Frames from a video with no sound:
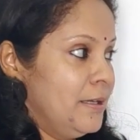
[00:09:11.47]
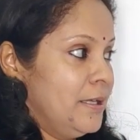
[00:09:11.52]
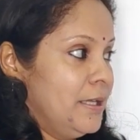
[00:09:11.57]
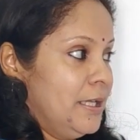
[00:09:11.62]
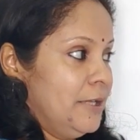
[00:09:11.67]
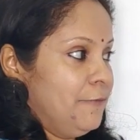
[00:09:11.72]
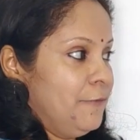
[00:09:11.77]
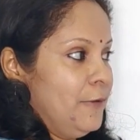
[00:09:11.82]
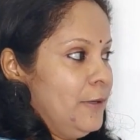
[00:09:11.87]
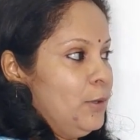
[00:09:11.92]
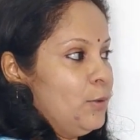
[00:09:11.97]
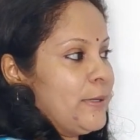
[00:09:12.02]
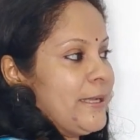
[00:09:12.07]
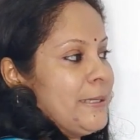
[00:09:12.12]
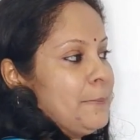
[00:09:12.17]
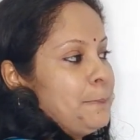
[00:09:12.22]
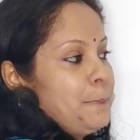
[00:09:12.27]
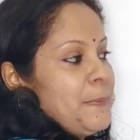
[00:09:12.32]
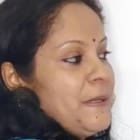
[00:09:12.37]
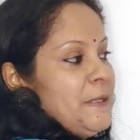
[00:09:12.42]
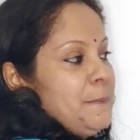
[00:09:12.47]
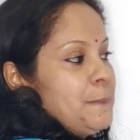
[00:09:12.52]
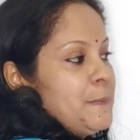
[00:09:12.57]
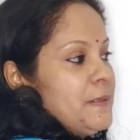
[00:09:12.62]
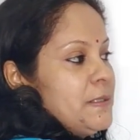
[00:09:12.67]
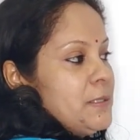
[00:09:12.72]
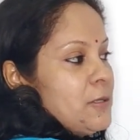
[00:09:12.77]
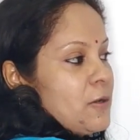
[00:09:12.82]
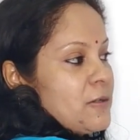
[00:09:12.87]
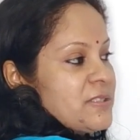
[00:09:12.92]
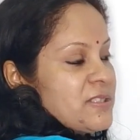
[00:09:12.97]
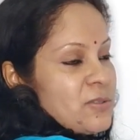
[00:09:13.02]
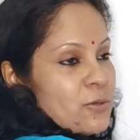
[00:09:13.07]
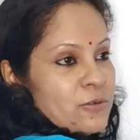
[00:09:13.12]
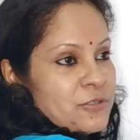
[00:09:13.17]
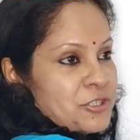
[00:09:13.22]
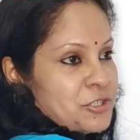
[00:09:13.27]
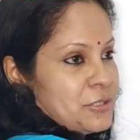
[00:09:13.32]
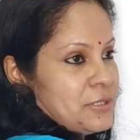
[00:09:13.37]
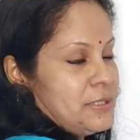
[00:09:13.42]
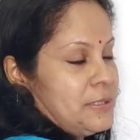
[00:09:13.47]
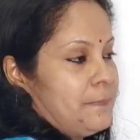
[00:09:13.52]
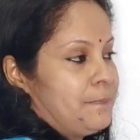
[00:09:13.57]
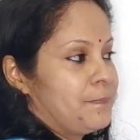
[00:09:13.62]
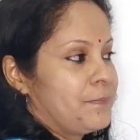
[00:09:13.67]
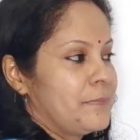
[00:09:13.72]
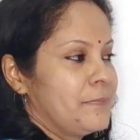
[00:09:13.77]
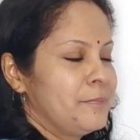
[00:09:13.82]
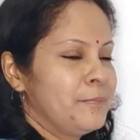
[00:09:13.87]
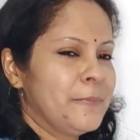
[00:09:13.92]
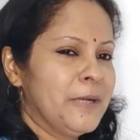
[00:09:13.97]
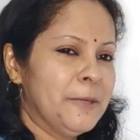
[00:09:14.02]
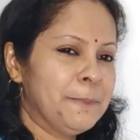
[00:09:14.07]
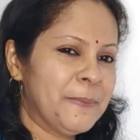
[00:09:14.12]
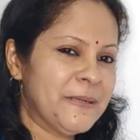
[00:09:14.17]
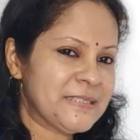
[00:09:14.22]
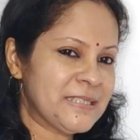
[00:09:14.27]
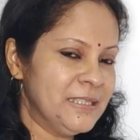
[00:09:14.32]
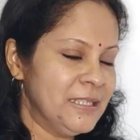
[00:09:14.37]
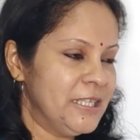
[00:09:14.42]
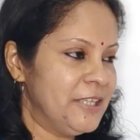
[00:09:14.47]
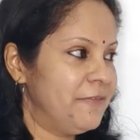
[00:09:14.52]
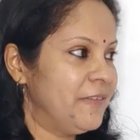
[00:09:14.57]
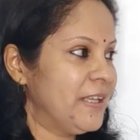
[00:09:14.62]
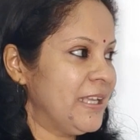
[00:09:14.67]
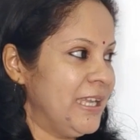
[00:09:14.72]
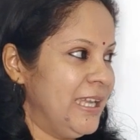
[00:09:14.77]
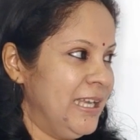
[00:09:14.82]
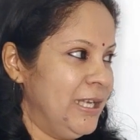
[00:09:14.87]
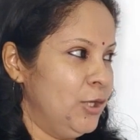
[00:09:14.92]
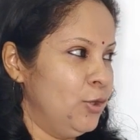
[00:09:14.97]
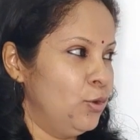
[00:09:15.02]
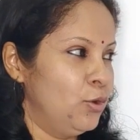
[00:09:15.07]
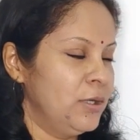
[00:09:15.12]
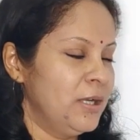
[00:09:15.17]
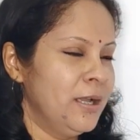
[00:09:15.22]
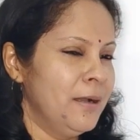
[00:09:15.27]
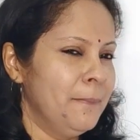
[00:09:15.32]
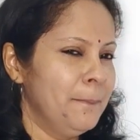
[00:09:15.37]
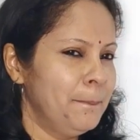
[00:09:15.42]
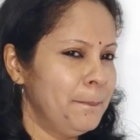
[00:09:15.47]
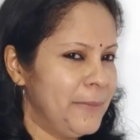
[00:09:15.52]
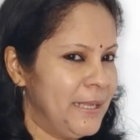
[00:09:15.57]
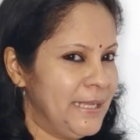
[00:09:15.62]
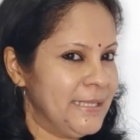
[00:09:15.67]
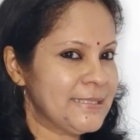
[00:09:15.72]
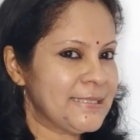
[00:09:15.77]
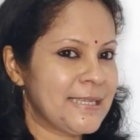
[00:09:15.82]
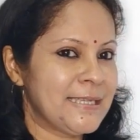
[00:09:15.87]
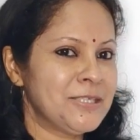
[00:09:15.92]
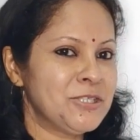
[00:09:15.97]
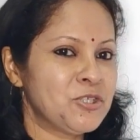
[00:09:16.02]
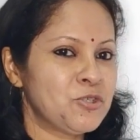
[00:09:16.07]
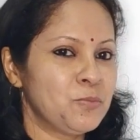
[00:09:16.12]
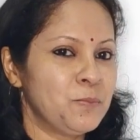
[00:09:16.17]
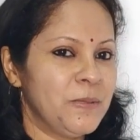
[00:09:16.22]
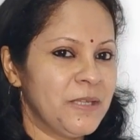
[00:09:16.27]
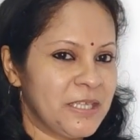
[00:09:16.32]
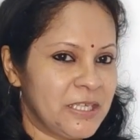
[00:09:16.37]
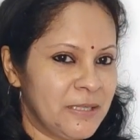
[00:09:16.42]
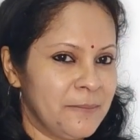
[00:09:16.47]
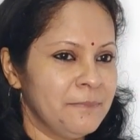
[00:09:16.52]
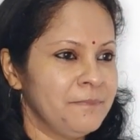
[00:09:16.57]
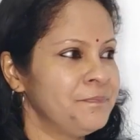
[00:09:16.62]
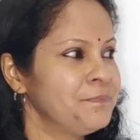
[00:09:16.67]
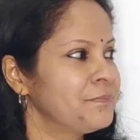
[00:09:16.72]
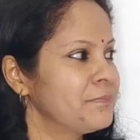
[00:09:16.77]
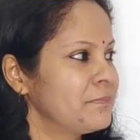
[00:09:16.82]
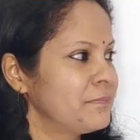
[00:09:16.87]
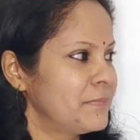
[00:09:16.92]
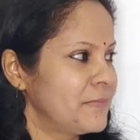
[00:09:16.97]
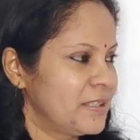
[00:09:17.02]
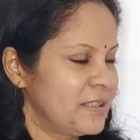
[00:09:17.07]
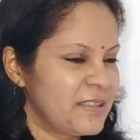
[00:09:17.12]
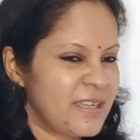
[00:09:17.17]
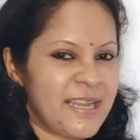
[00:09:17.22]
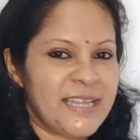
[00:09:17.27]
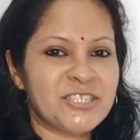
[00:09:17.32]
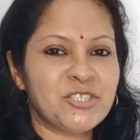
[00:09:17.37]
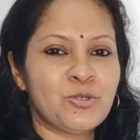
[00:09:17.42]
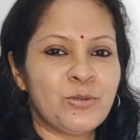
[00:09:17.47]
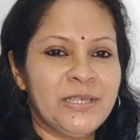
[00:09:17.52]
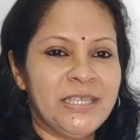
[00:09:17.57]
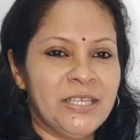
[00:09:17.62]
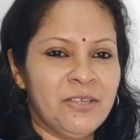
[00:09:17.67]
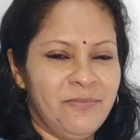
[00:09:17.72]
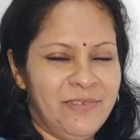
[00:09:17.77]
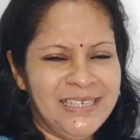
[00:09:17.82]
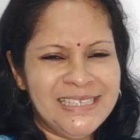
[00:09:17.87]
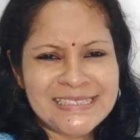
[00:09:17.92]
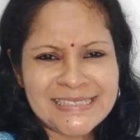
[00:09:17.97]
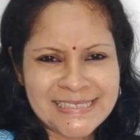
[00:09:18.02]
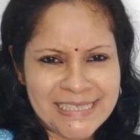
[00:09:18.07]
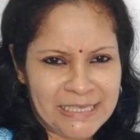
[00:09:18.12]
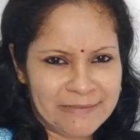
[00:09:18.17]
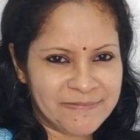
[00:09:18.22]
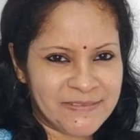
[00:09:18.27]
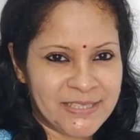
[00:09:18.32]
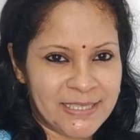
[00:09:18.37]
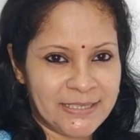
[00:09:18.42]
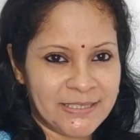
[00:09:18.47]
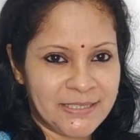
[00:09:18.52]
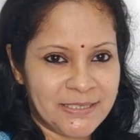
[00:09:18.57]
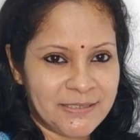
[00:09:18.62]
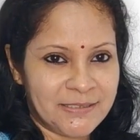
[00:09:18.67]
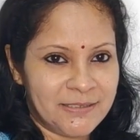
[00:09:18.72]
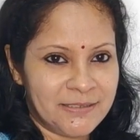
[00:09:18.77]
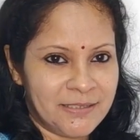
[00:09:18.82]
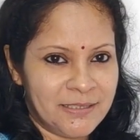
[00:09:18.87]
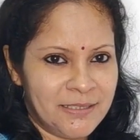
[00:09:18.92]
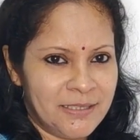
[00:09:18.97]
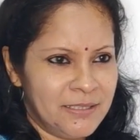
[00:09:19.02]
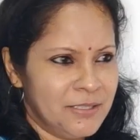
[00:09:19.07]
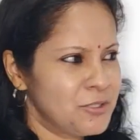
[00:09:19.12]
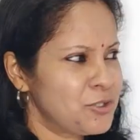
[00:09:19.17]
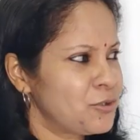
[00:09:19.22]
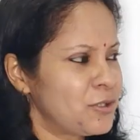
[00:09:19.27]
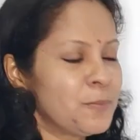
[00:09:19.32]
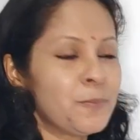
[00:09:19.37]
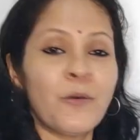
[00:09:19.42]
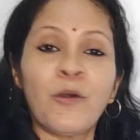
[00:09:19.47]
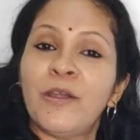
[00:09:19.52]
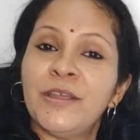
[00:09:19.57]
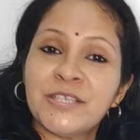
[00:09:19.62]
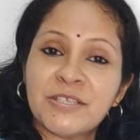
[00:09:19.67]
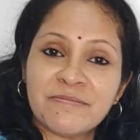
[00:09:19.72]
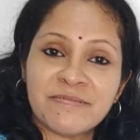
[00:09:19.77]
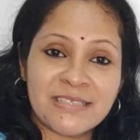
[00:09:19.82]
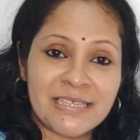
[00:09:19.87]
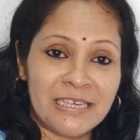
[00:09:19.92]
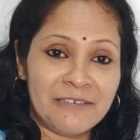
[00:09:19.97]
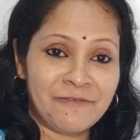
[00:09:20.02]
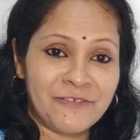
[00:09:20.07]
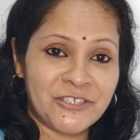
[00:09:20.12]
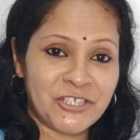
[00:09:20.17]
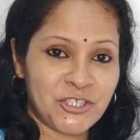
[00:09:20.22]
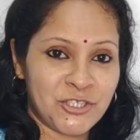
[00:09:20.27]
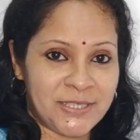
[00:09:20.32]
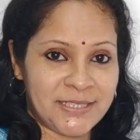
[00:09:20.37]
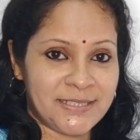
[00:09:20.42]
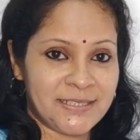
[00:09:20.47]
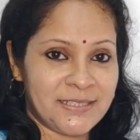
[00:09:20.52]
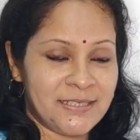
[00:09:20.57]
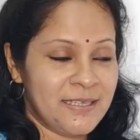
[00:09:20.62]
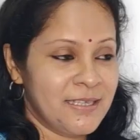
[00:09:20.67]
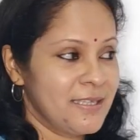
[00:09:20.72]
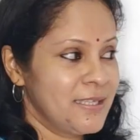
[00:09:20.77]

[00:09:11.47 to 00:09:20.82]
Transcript: If you look at people or social, a person living alone may tend to become gradually very self-centered to the point of selfishness.